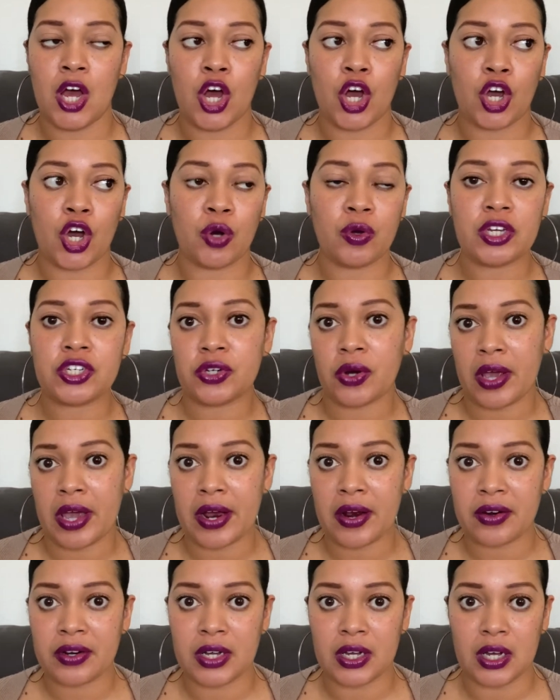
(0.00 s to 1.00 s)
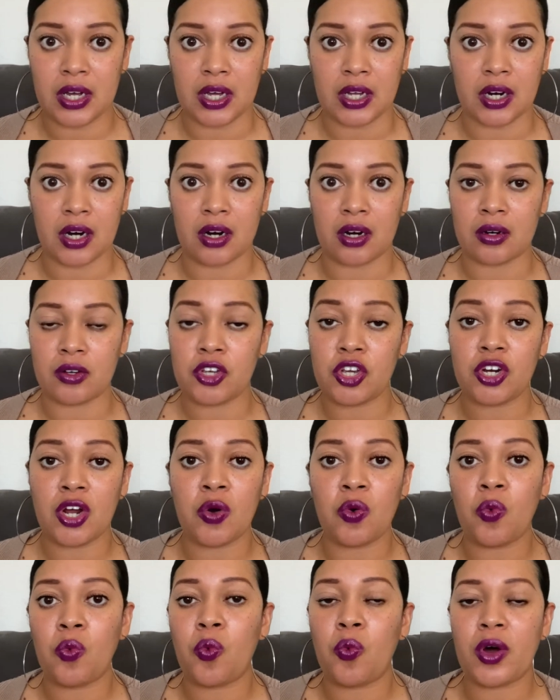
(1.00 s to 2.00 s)
go get your hair done, or, you know,
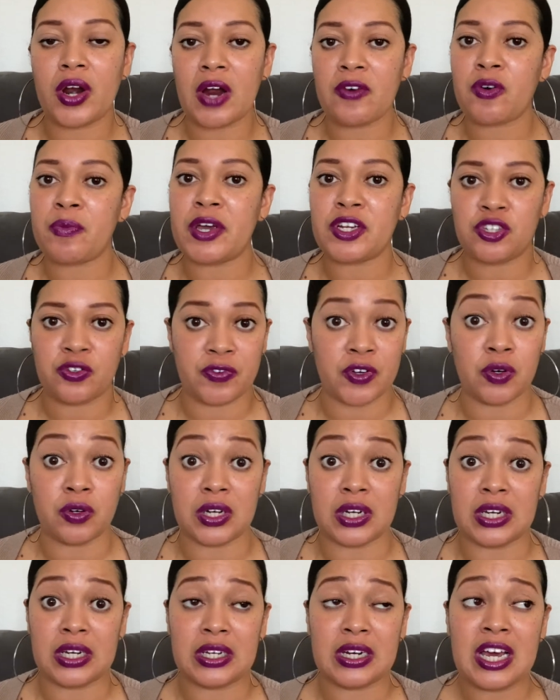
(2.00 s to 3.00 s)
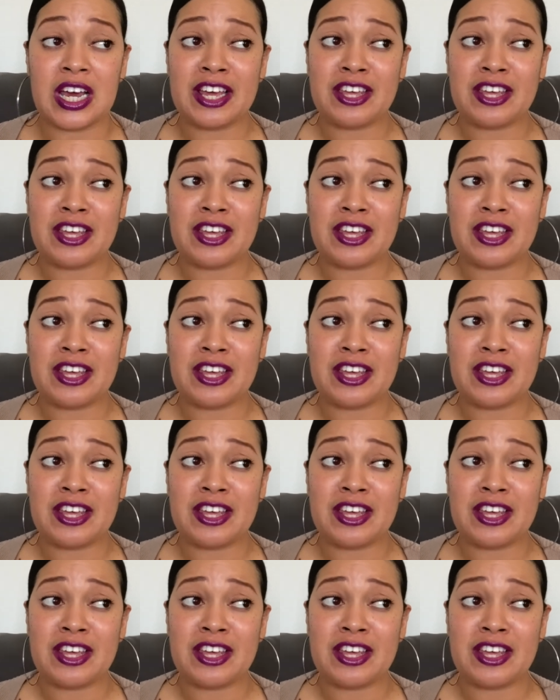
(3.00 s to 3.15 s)
whatever makes you feel good.